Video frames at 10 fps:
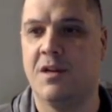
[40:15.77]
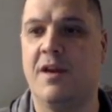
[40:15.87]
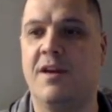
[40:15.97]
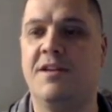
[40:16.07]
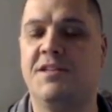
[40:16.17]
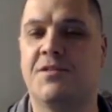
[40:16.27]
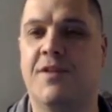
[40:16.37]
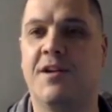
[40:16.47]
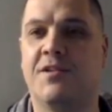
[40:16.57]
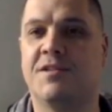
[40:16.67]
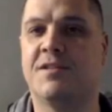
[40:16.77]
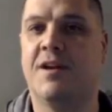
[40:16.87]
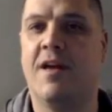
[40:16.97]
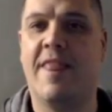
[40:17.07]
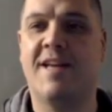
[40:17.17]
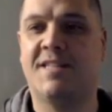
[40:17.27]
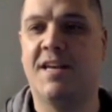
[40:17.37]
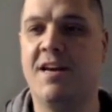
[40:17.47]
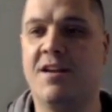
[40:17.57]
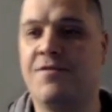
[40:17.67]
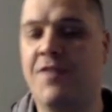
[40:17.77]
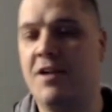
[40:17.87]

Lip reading: And he surrenders. And that's it. Final